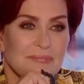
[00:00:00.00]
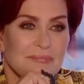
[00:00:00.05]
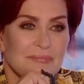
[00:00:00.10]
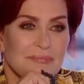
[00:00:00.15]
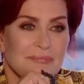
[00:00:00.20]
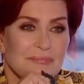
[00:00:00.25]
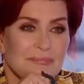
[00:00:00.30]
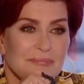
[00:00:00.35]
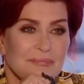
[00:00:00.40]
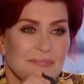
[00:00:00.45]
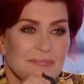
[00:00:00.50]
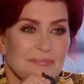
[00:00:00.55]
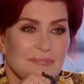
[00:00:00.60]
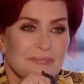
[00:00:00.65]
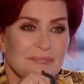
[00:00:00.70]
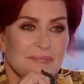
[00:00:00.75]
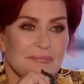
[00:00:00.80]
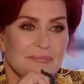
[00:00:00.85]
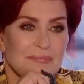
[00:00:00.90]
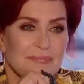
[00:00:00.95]
and
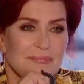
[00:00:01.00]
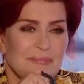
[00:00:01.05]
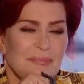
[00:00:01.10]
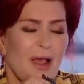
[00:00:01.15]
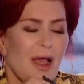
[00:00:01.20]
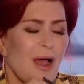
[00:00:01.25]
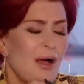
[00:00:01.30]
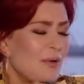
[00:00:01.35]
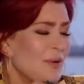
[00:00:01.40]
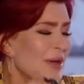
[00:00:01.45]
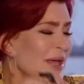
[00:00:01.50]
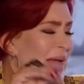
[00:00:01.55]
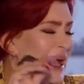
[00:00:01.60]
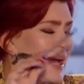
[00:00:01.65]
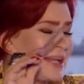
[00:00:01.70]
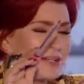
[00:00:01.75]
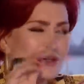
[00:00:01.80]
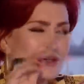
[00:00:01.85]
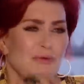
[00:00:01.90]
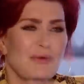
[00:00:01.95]
Aretha Franklin. Oh, he
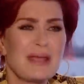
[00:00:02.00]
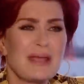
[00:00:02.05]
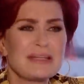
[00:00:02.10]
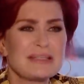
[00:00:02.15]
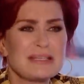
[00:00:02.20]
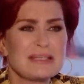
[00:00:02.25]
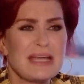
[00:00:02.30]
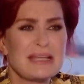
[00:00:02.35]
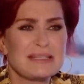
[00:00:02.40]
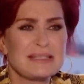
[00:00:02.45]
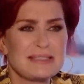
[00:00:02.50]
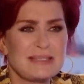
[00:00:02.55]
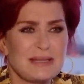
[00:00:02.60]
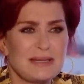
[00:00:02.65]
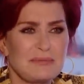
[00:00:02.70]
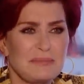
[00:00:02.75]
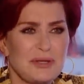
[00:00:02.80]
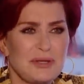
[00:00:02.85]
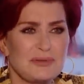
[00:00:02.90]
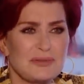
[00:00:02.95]
had great taste
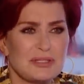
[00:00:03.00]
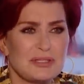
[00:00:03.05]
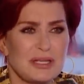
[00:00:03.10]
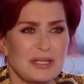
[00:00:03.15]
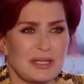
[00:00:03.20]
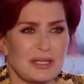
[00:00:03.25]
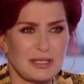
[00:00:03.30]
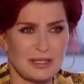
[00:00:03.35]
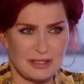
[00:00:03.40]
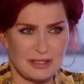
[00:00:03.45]
in music. Yeah,